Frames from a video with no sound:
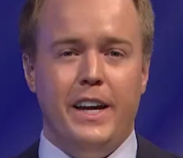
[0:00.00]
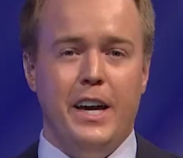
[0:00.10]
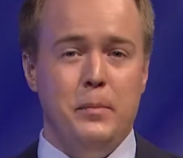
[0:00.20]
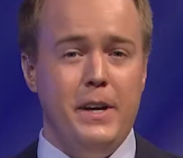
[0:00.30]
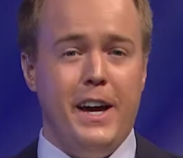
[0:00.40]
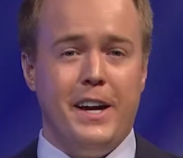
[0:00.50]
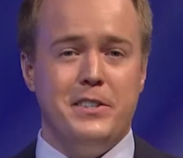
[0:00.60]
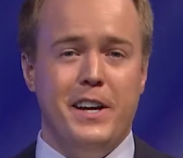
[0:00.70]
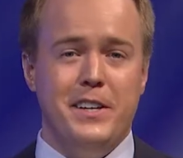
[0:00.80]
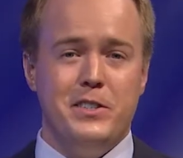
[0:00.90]
can be
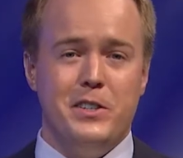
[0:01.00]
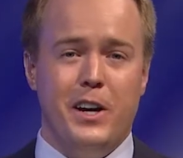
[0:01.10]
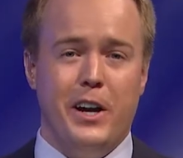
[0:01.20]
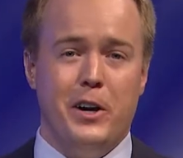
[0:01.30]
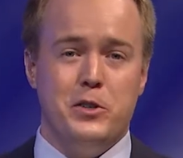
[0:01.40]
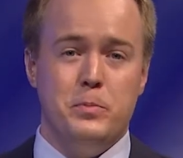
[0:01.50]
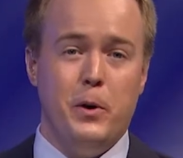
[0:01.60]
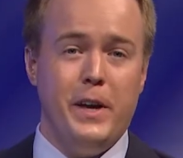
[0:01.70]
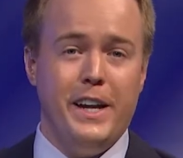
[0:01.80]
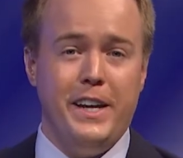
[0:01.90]
accessed on our
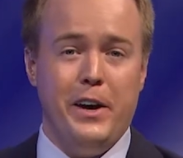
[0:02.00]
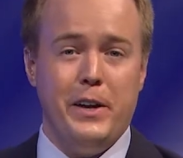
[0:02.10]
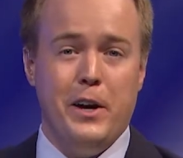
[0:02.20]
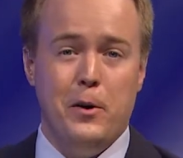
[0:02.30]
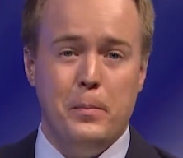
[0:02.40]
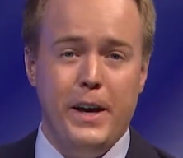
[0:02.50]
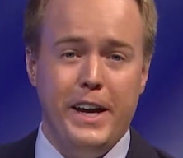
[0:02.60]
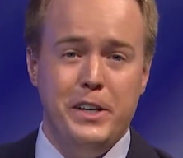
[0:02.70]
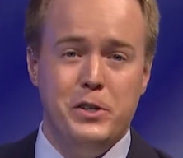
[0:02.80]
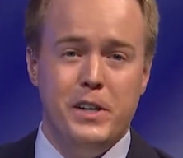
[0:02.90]
Spokane County
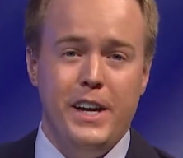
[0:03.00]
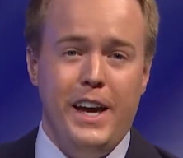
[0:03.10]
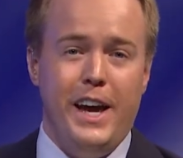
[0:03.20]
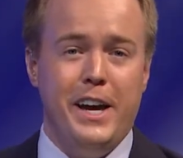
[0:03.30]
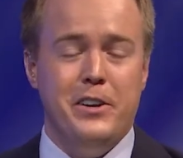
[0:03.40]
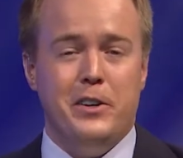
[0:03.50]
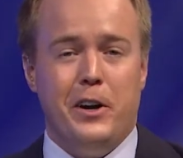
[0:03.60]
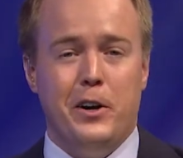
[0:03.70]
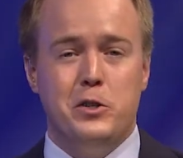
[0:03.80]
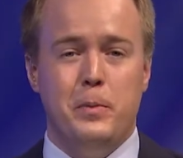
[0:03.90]
homepage and
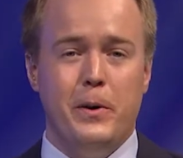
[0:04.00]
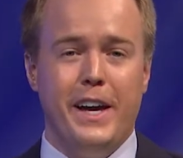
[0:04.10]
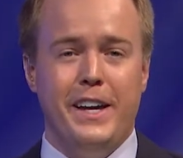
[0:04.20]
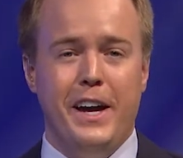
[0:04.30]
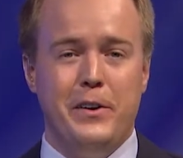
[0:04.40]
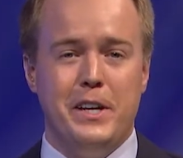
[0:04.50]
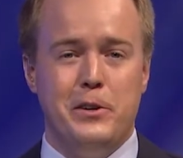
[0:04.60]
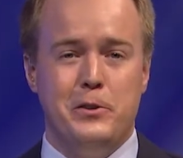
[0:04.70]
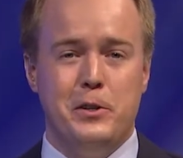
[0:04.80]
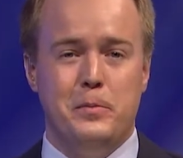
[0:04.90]
on our Spokane County
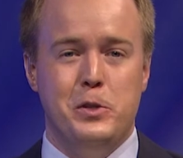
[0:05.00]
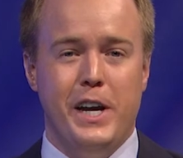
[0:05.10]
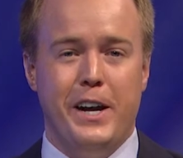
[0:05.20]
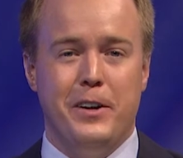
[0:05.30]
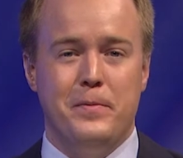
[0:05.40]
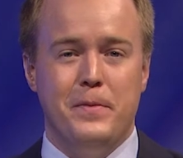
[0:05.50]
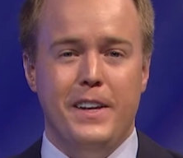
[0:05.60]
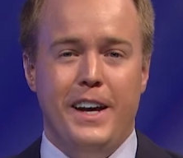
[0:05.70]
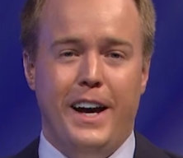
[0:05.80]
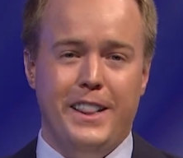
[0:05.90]
YouTube channel.
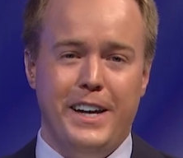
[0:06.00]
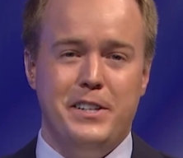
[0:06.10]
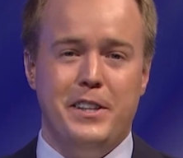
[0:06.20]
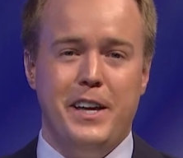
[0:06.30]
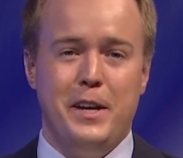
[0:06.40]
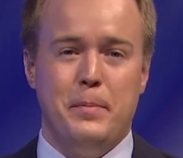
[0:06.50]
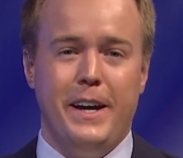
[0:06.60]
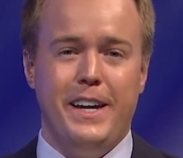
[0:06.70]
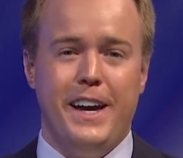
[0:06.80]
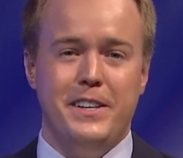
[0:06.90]
I'd like to thank
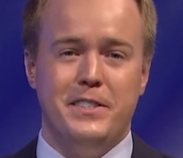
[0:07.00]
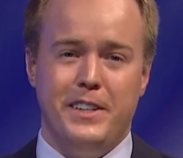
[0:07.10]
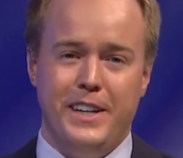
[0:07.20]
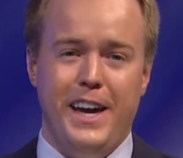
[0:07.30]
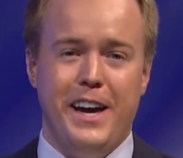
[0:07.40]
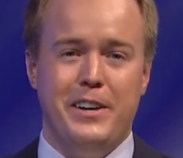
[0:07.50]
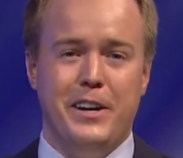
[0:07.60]
my guest, Cat